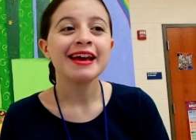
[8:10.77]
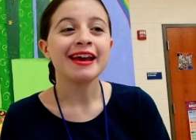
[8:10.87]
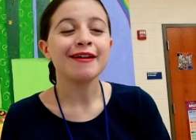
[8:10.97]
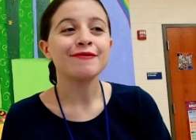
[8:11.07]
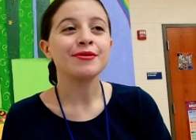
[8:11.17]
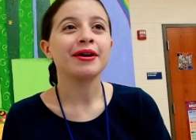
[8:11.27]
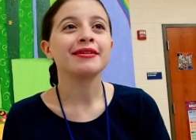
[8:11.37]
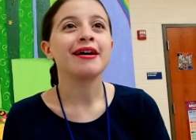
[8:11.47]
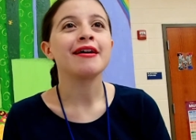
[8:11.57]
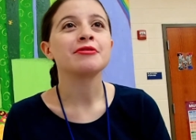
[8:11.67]
if you are
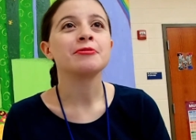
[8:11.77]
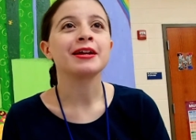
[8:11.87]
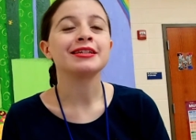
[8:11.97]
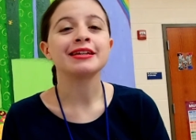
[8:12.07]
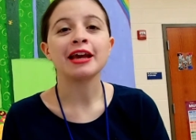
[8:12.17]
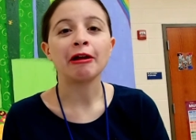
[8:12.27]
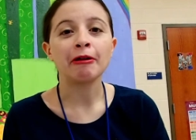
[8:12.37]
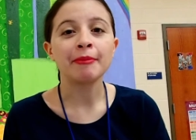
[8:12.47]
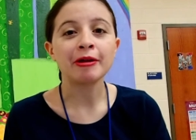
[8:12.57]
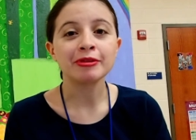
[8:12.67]
not going to care
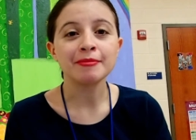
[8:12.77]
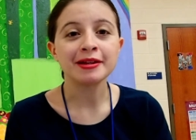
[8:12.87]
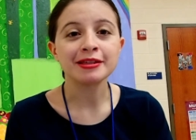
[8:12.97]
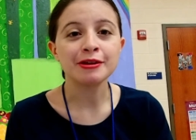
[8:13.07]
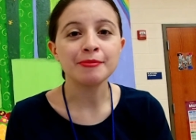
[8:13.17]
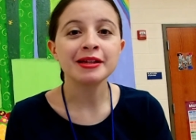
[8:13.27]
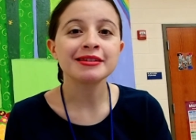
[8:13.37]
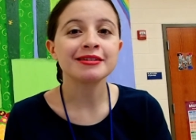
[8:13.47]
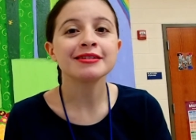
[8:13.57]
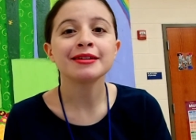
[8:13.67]
about them as humans,
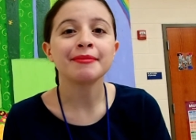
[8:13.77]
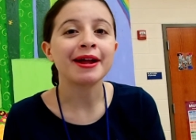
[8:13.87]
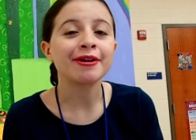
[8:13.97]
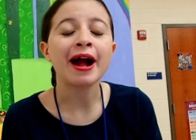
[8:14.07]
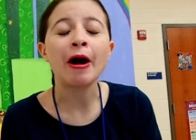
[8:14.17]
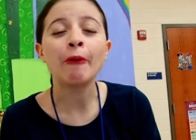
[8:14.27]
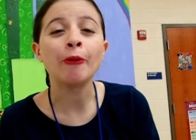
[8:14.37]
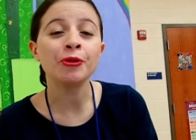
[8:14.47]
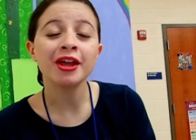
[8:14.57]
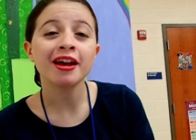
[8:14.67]
it doesn't matter how
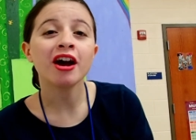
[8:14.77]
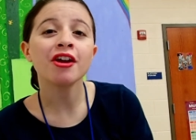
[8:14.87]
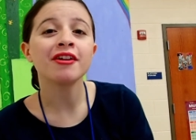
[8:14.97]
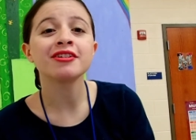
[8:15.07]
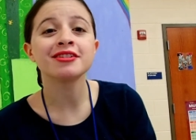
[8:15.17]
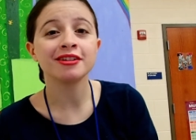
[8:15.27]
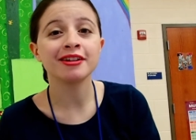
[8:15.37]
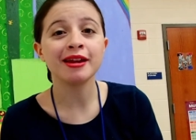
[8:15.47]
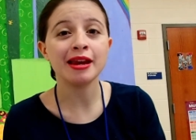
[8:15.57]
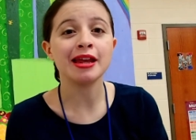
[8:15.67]
old they are, they're still
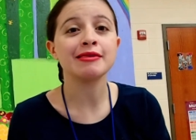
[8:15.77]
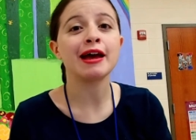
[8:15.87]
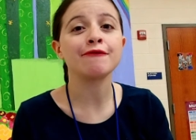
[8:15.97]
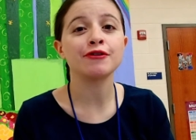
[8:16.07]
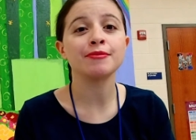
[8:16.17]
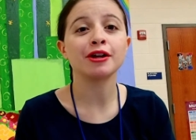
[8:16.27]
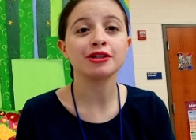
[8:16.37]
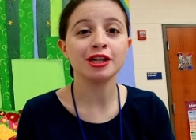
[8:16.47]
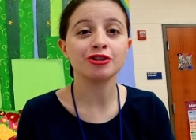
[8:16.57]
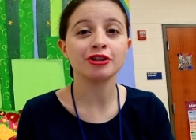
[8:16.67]
going to need that from their
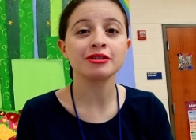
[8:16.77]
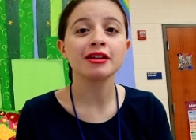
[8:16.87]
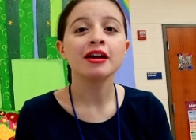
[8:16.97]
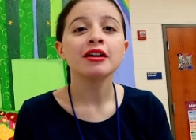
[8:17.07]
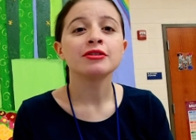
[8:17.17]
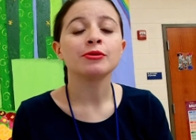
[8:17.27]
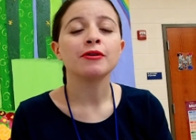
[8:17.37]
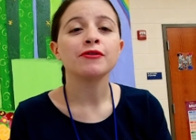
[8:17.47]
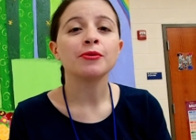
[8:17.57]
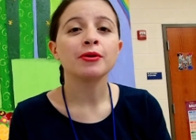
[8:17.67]
teachers. So
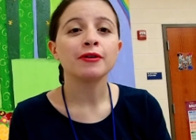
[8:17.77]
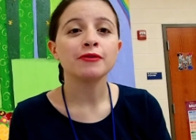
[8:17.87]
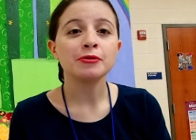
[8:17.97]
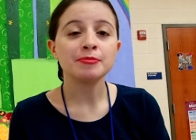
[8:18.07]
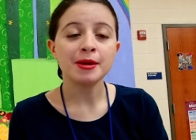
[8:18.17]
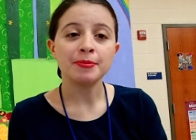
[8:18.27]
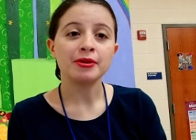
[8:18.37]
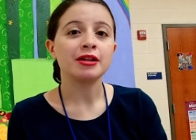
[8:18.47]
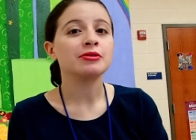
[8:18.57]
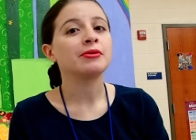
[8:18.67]
if you're one of those people
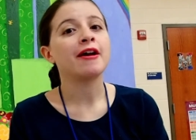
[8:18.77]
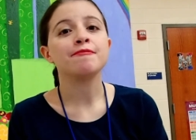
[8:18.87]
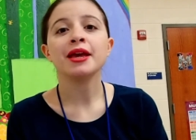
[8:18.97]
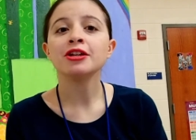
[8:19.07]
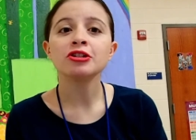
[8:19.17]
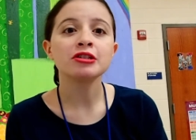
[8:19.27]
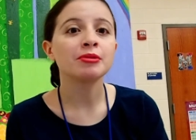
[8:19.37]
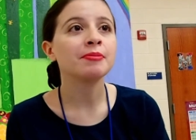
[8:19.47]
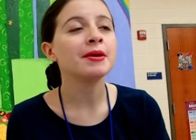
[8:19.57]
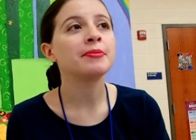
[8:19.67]
that don't have patience
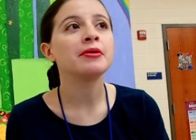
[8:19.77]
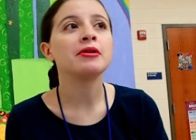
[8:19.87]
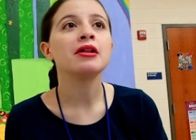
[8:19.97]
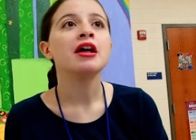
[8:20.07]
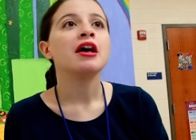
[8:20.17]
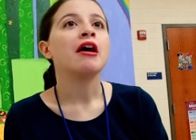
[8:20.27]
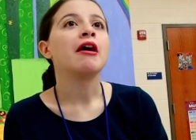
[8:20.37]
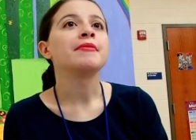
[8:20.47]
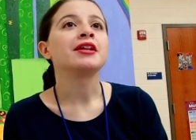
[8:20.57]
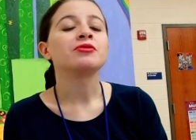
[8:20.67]
with people,
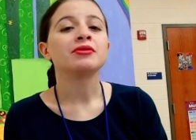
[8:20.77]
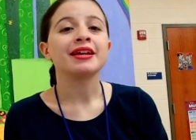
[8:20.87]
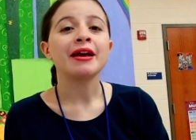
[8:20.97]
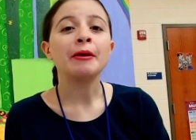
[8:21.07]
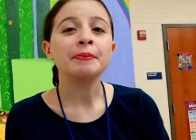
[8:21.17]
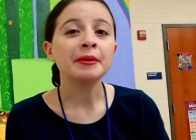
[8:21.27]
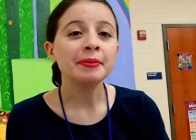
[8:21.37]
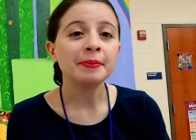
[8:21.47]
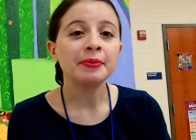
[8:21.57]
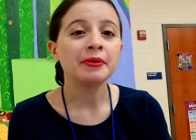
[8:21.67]
that don't like helping
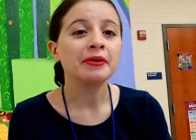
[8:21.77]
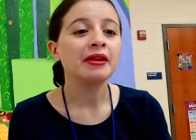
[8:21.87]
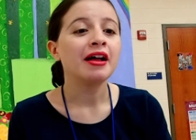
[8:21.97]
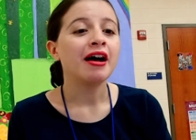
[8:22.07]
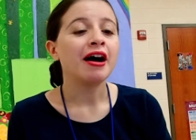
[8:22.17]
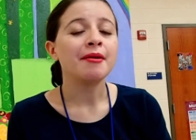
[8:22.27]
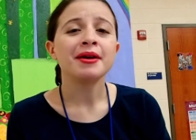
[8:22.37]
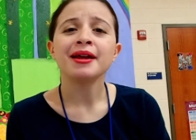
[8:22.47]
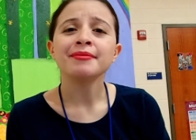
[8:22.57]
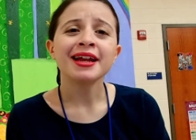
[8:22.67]
people,
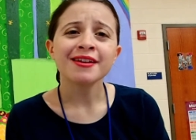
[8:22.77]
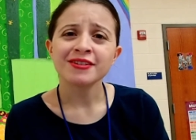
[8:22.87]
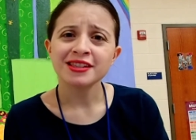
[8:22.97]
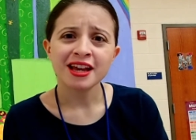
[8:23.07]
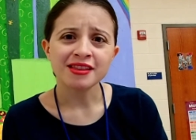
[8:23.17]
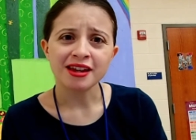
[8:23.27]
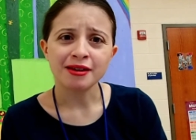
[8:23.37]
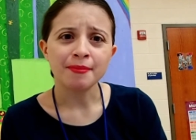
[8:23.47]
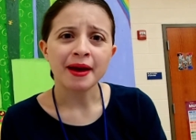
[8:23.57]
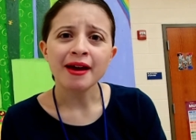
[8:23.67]
and I'm not even saying that in
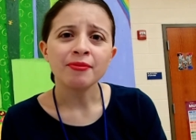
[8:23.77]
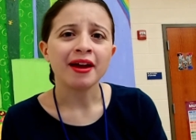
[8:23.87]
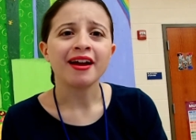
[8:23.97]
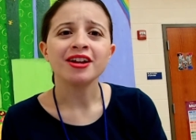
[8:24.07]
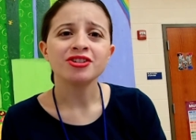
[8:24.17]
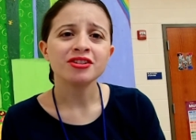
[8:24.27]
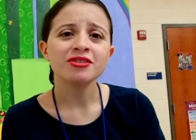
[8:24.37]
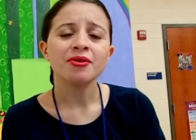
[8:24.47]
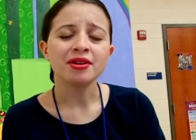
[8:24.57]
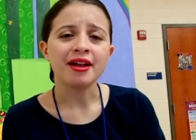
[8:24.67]
a bad way, I just
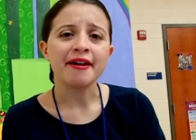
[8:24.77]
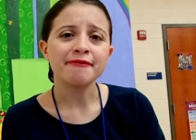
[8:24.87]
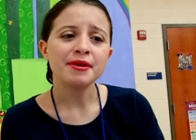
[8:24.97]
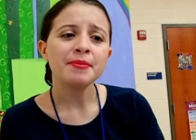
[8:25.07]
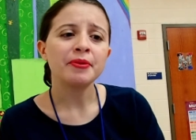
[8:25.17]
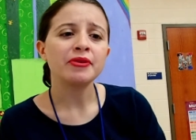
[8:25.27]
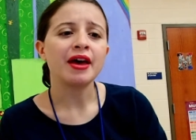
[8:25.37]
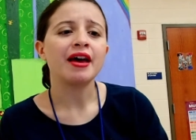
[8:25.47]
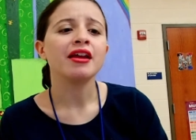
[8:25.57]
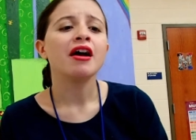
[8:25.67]
know a lot of people
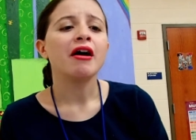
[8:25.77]
that